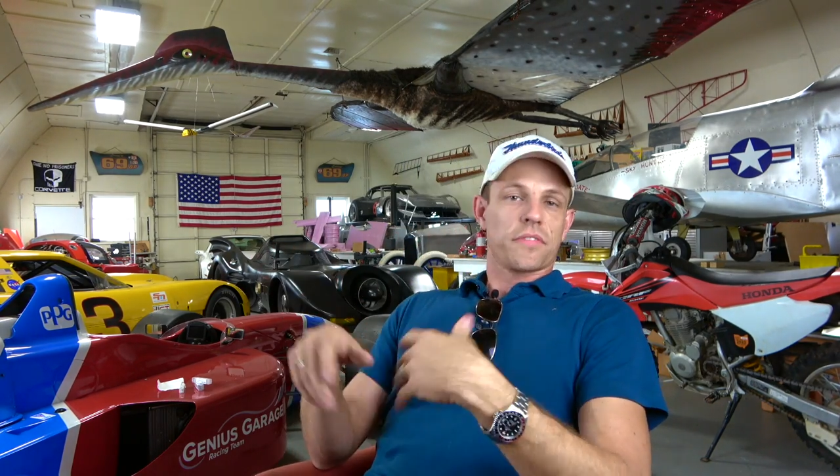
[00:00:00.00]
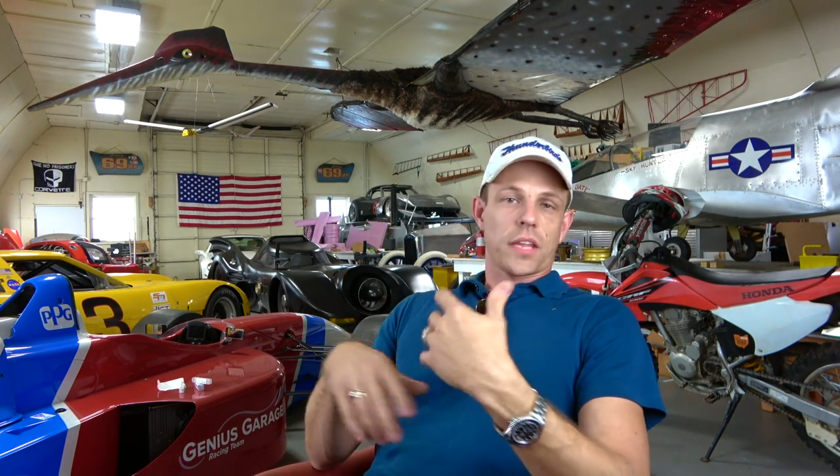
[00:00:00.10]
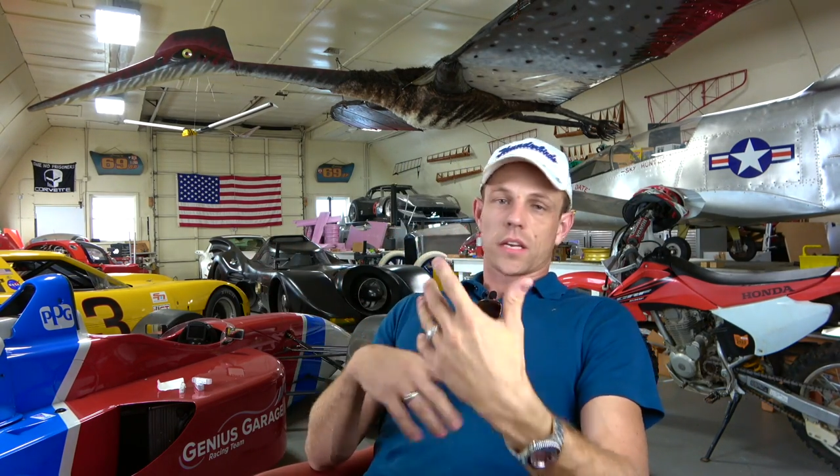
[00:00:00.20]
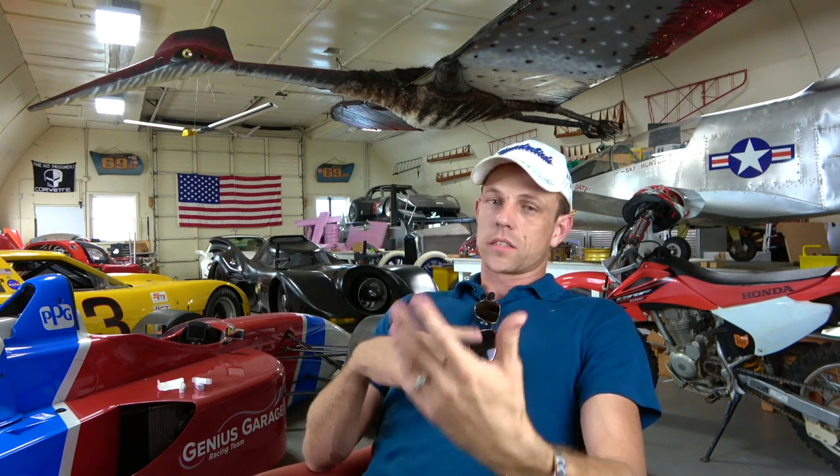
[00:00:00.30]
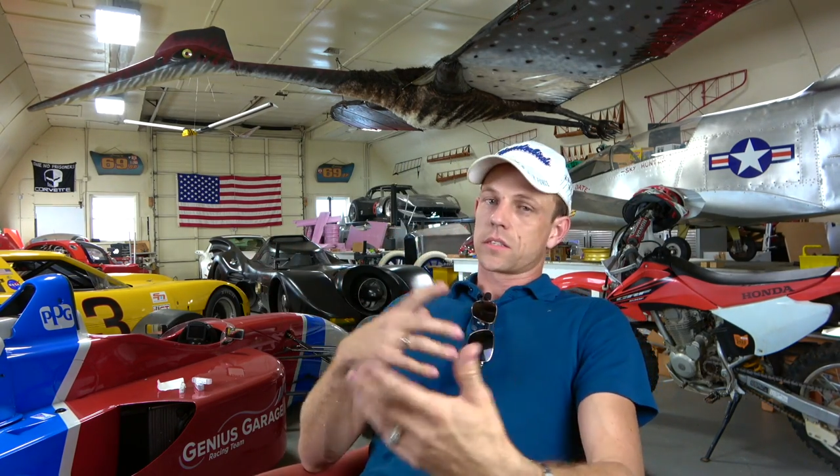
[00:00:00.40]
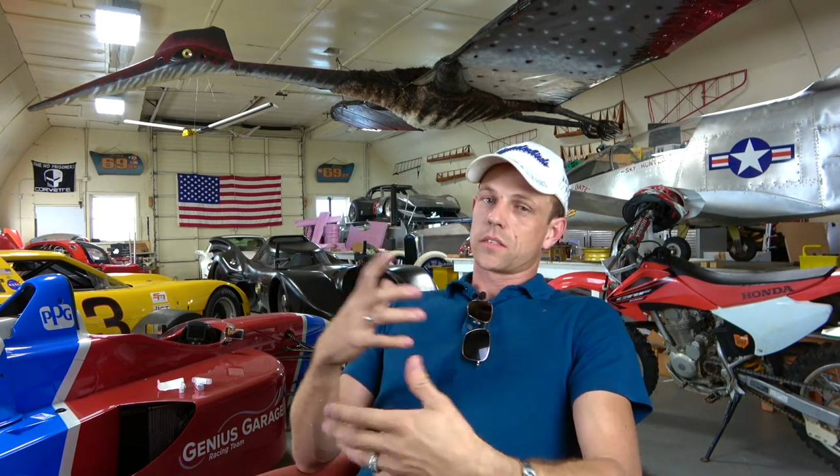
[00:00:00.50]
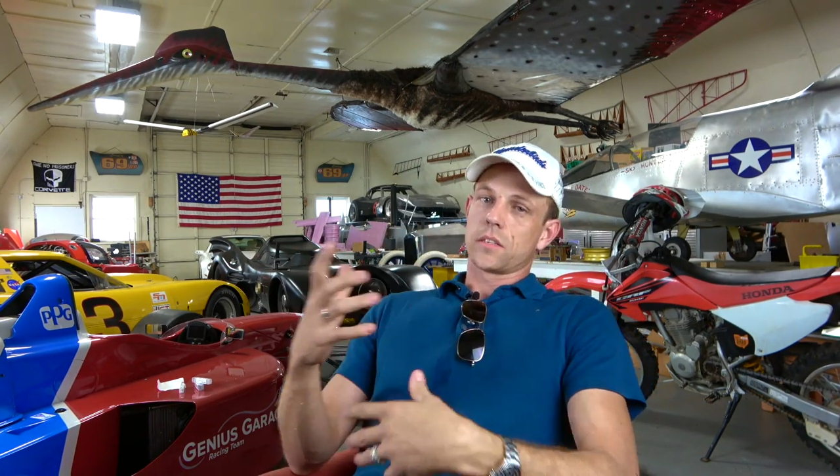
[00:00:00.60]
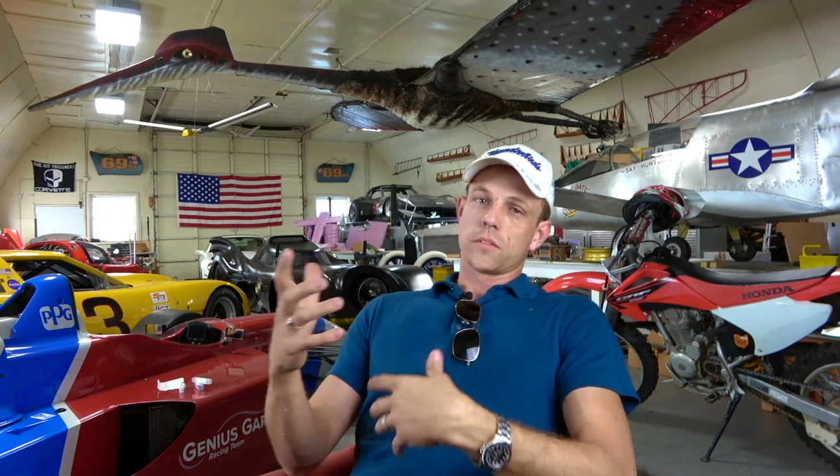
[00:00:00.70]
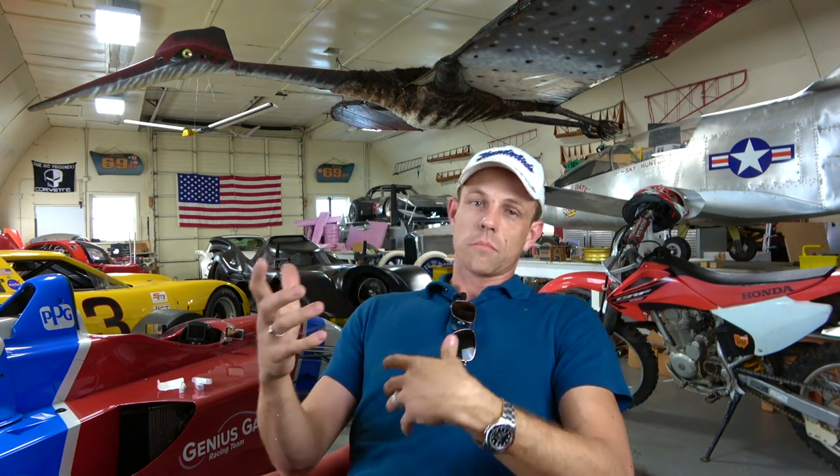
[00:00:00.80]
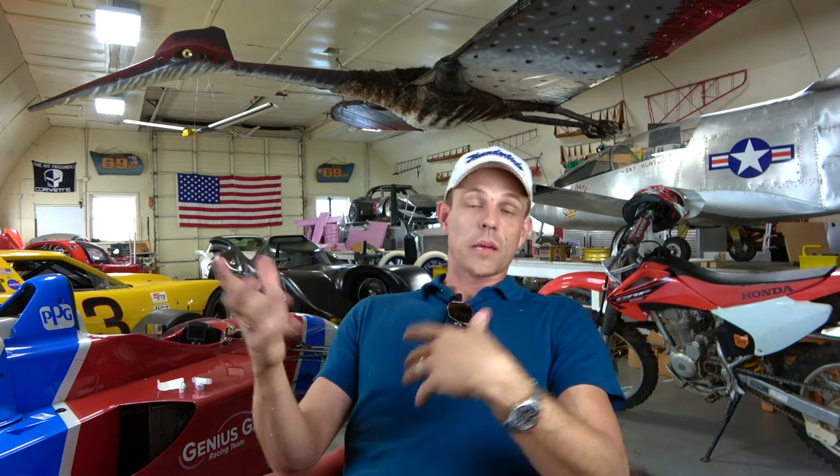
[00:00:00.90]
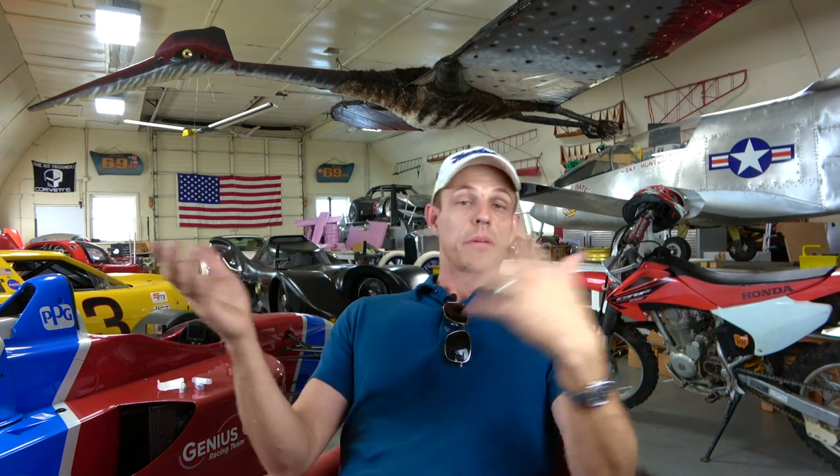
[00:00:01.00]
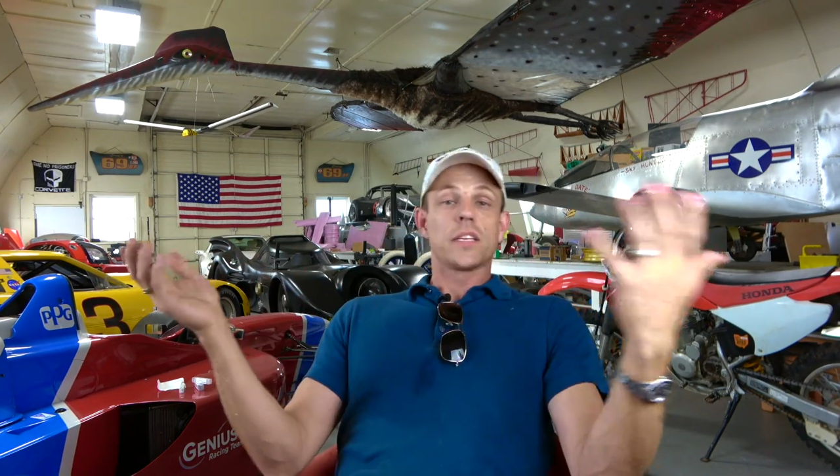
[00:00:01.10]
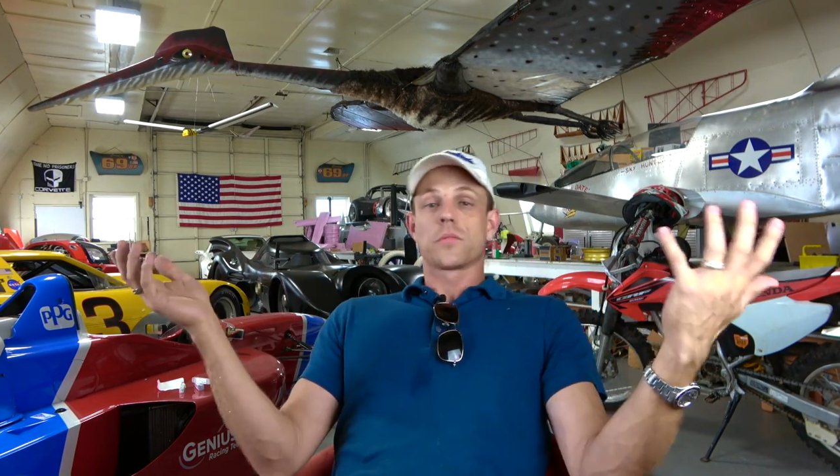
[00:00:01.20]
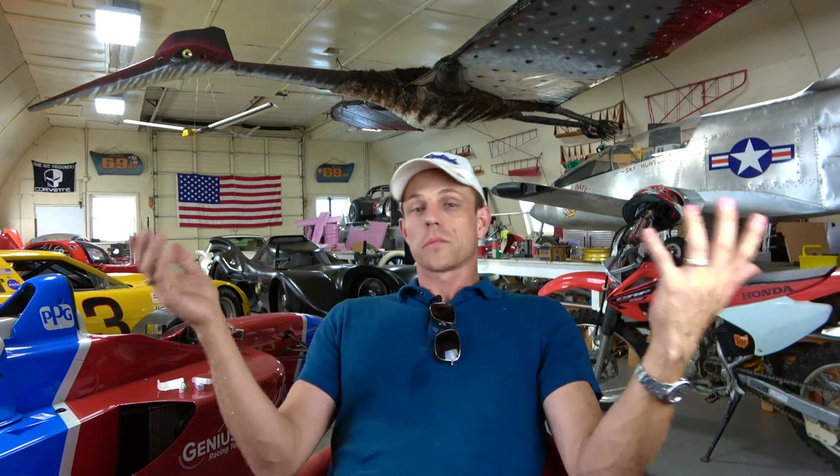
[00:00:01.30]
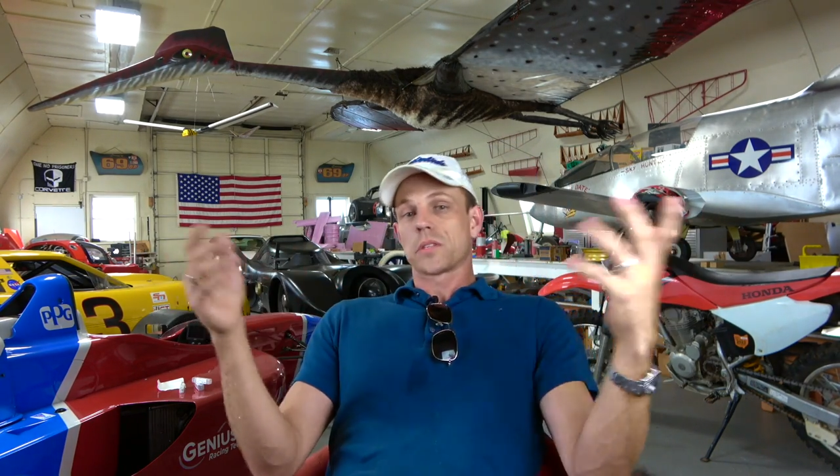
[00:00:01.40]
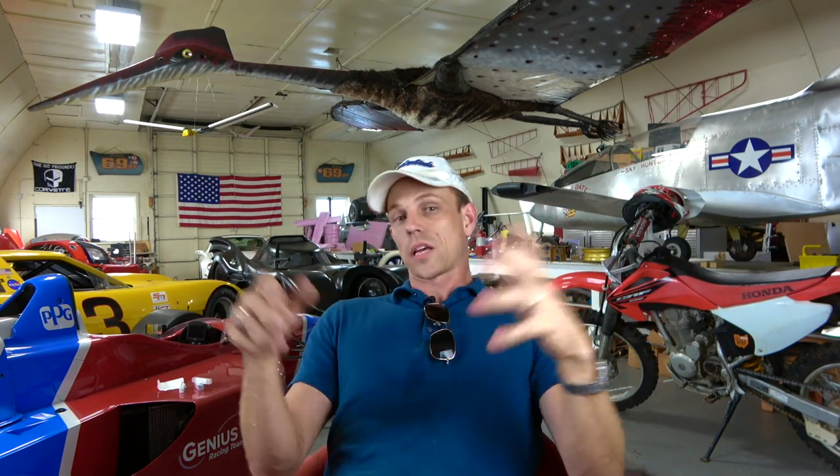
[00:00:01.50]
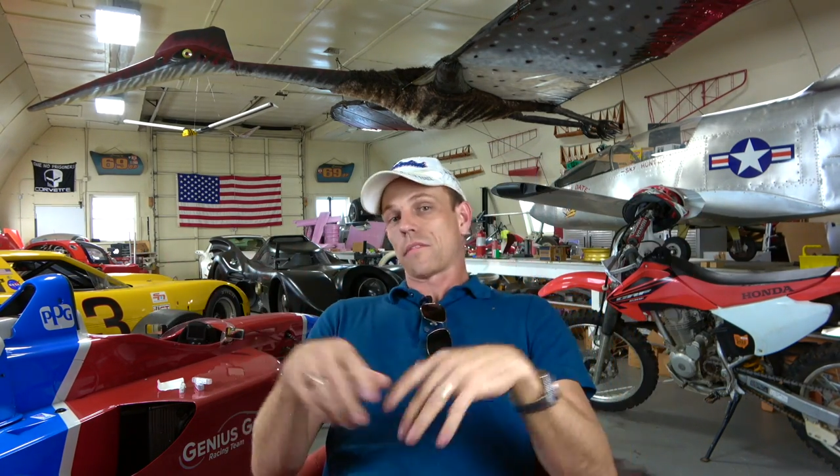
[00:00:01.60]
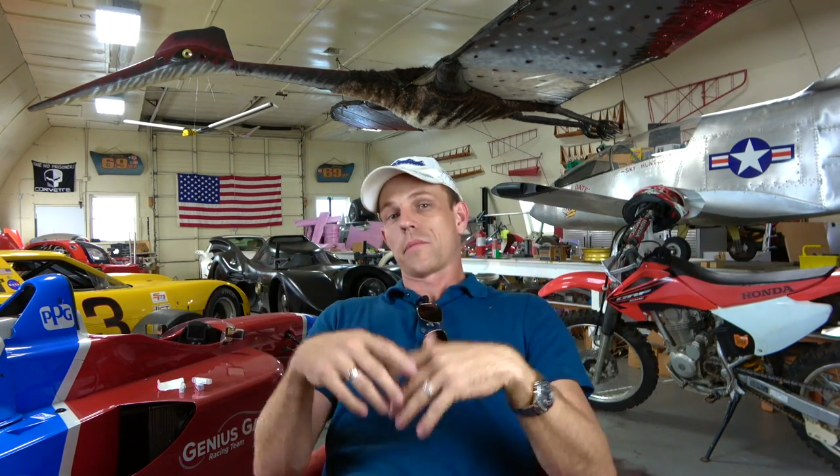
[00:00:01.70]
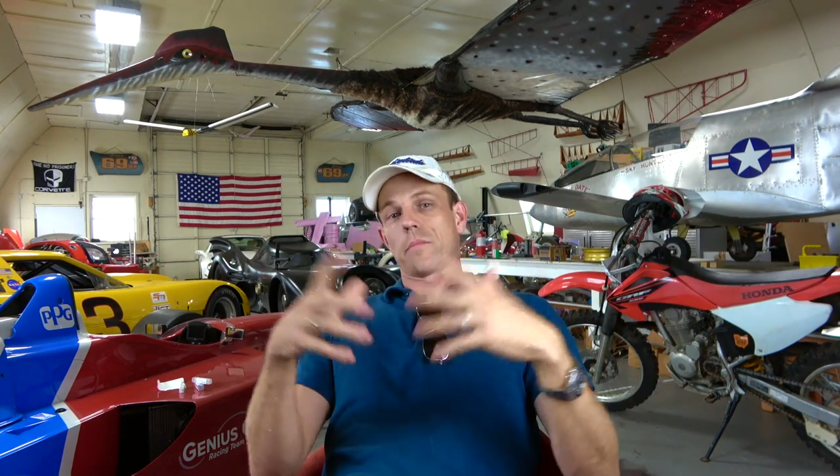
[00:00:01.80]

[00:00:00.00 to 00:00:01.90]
of things to make peace with himself,